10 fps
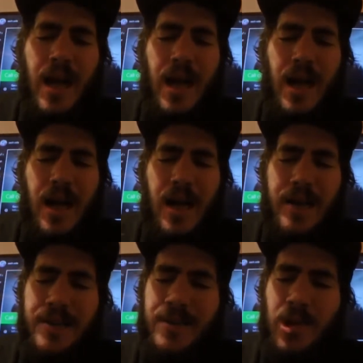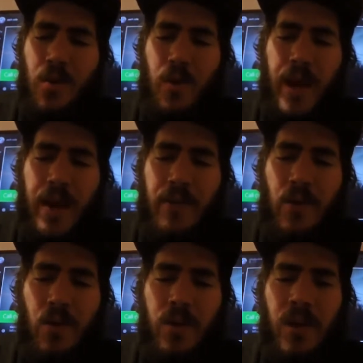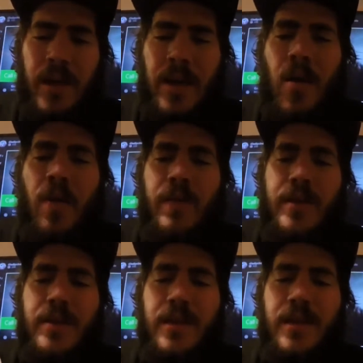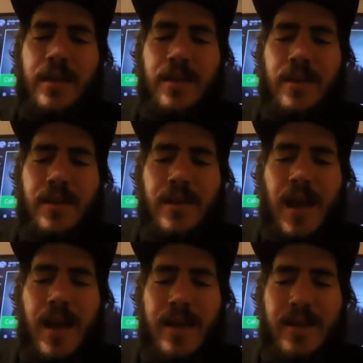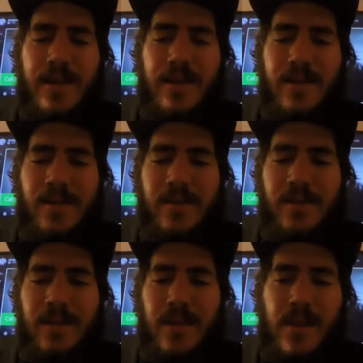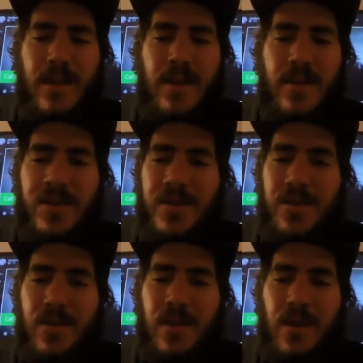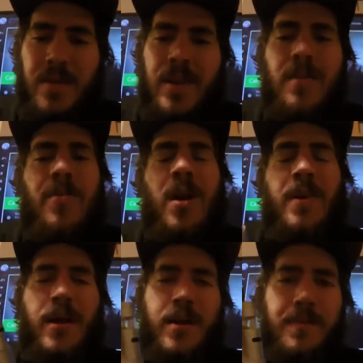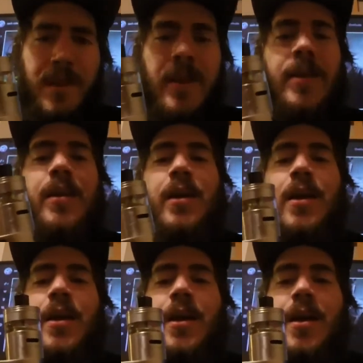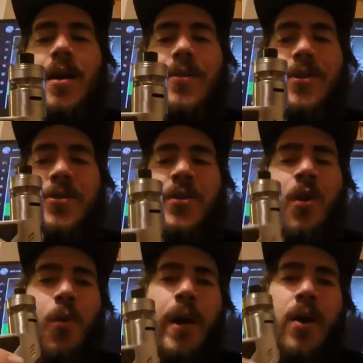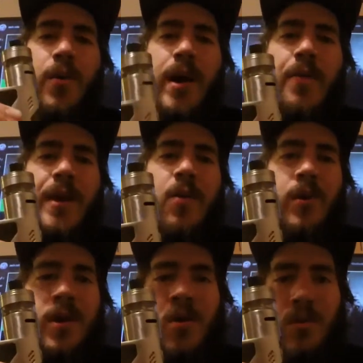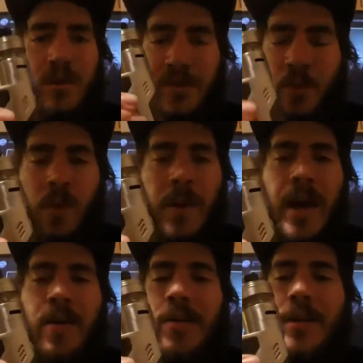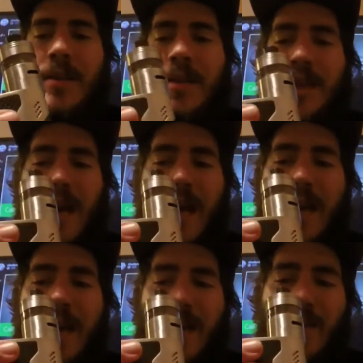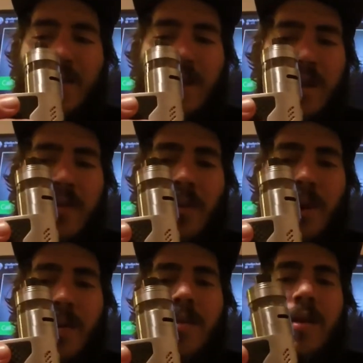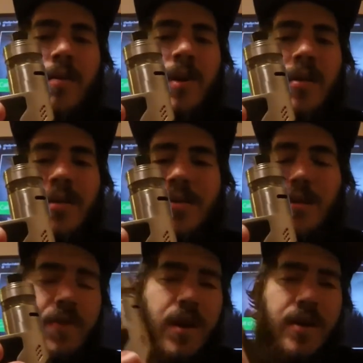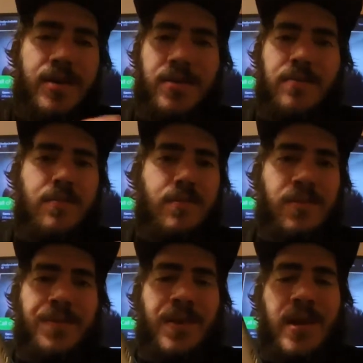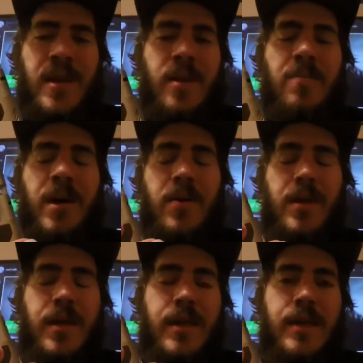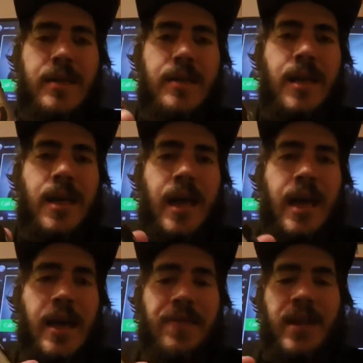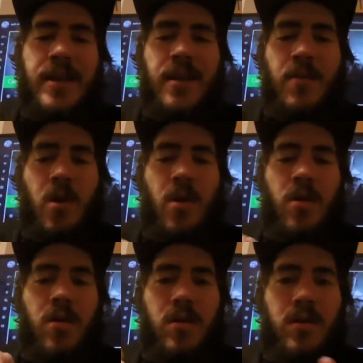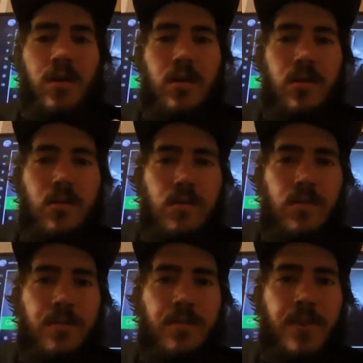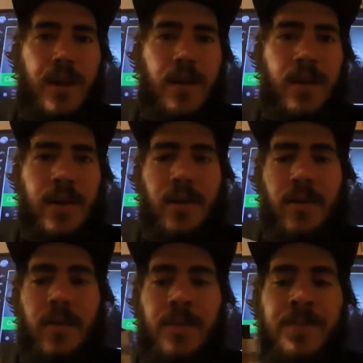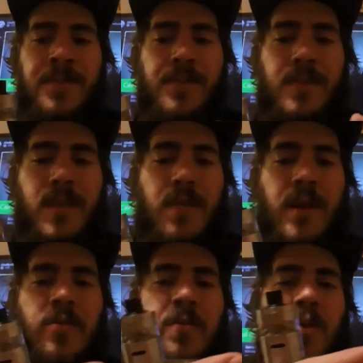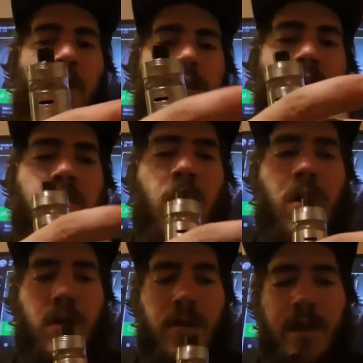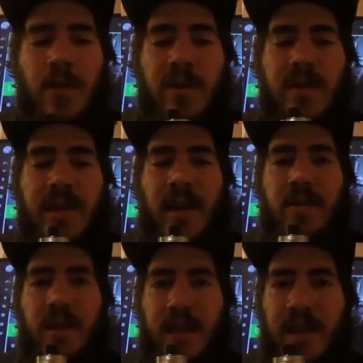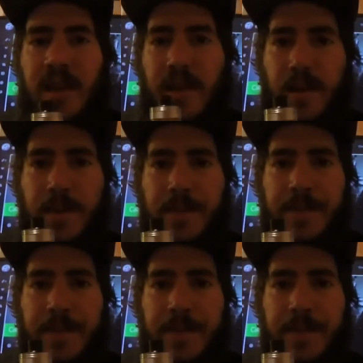Don't have a whole lot. Obviously, the size is going to be the primary complaint. There's no way around that when it holds 4 batteries. I can't think of a way that they could make this device fit any better than it is. If they did them all parallel, the device would be way too long. It would stick out to like here.